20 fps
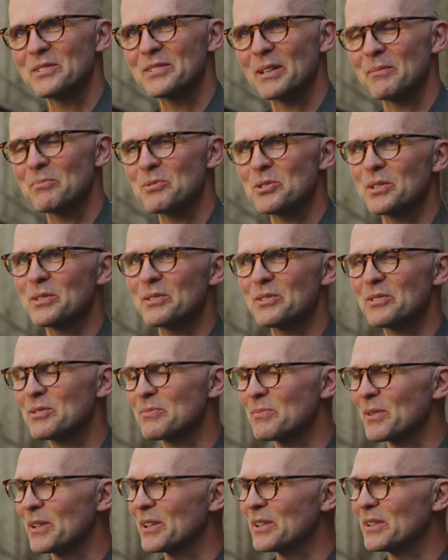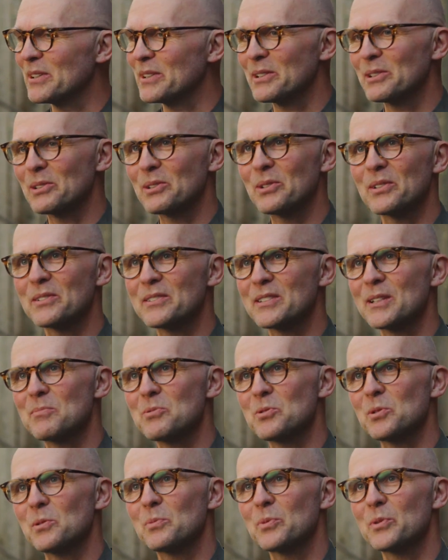assumptions, by little
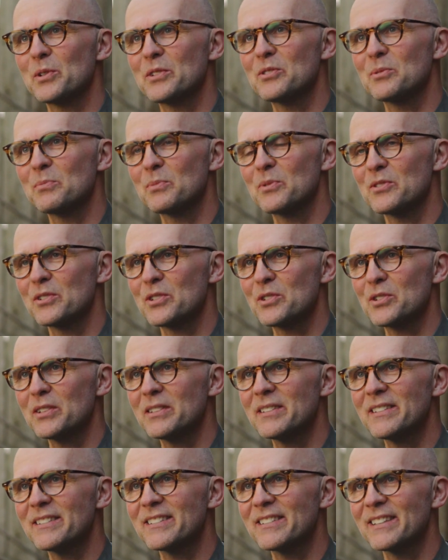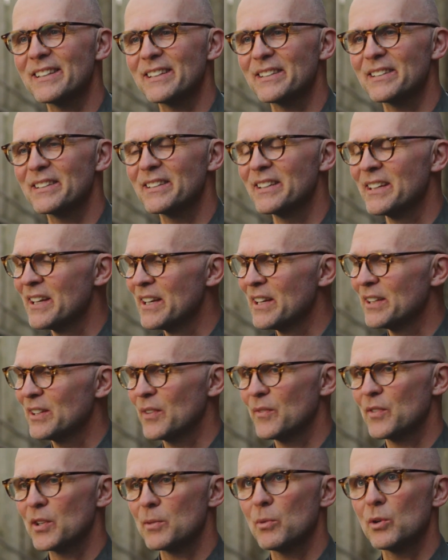conceptual presuppositions that,
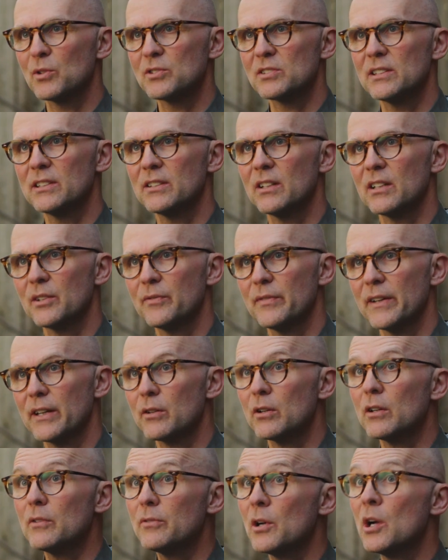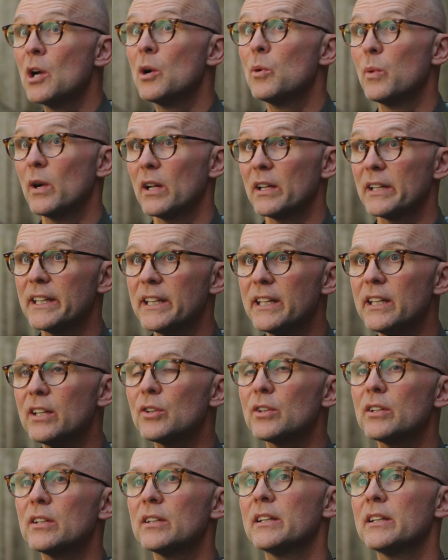that we're mostly not aware of. Well, here,